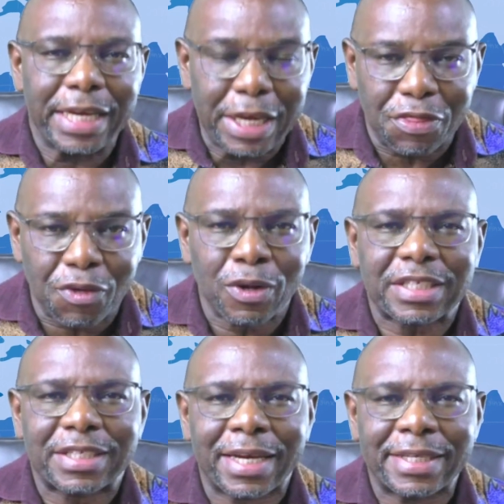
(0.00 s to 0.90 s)

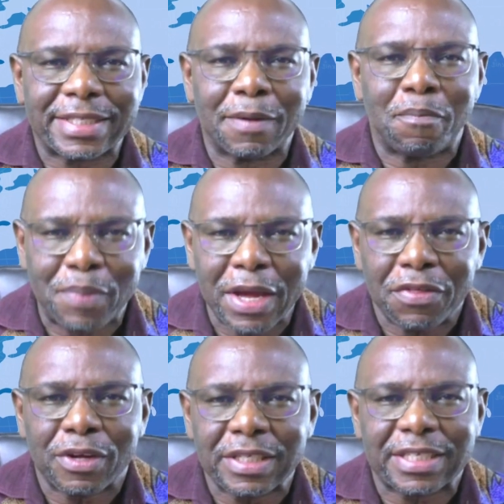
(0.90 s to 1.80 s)
ethos, that is the
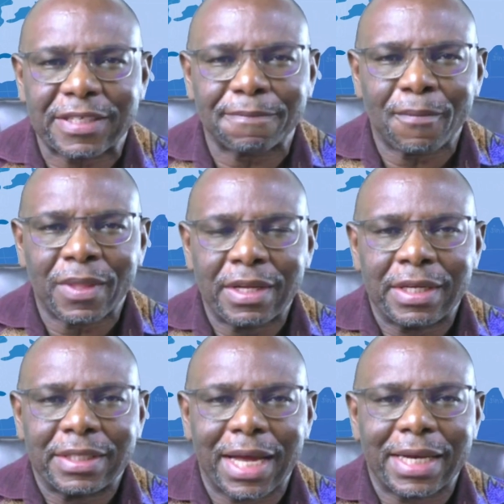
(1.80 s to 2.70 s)
pathos,
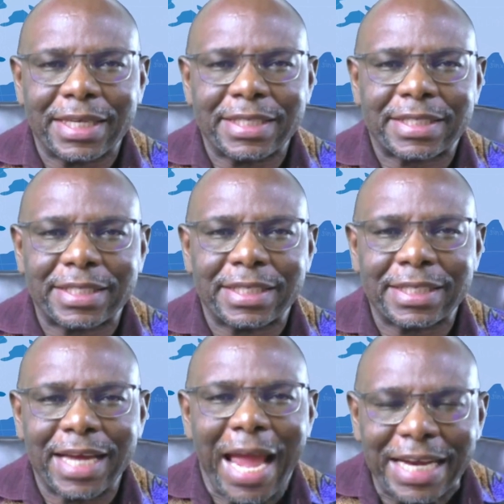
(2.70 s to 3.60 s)
that is
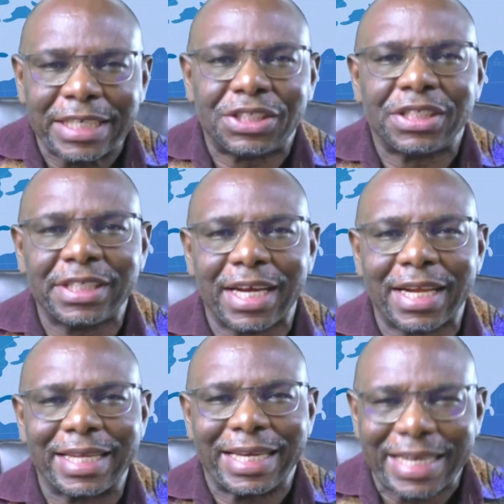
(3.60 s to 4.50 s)
the energy
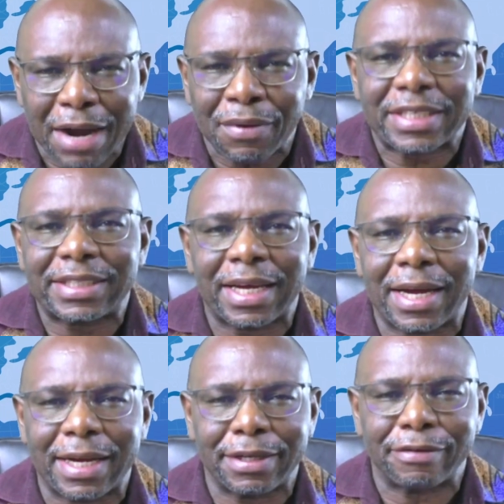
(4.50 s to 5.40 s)
and the
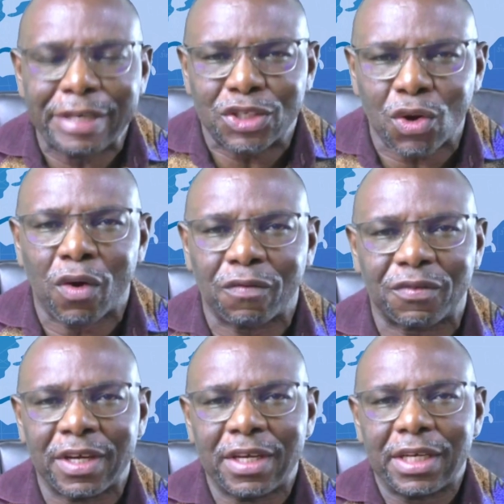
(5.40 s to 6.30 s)
character and the
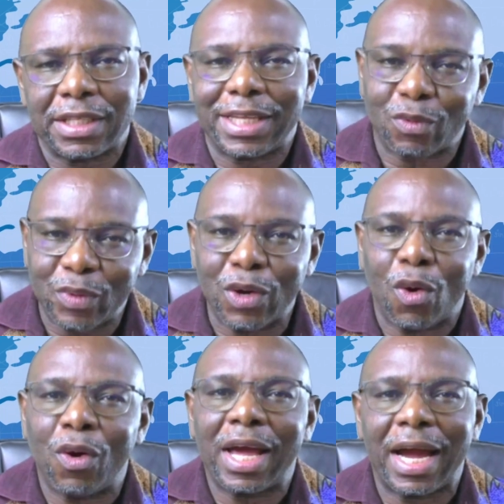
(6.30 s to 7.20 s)
resolve that we
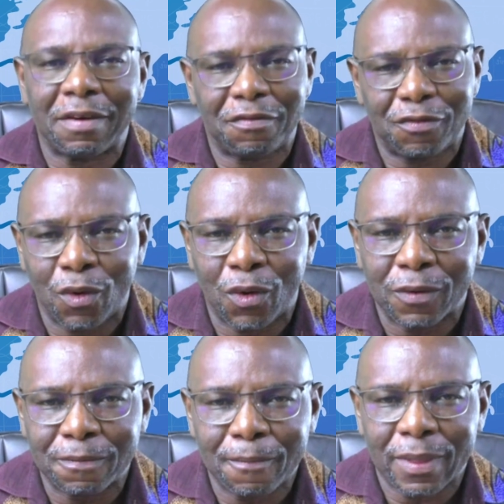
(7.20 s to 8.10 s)
all have
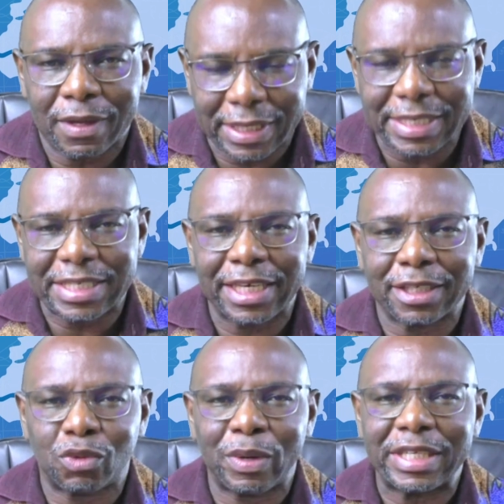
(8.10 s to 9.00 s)
for this
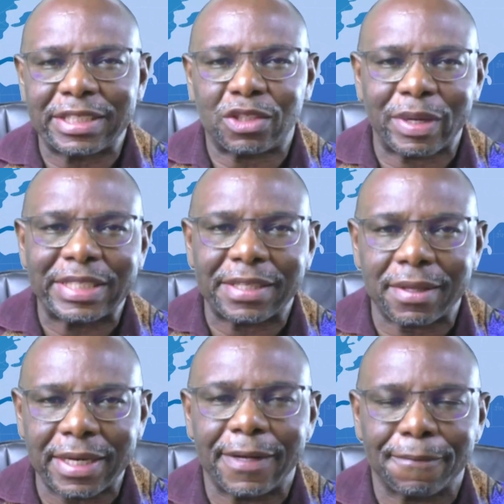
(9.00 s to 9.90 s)
year,
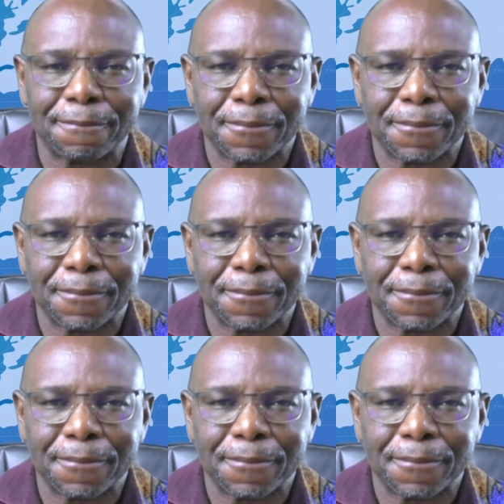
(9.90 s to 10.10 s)
2023.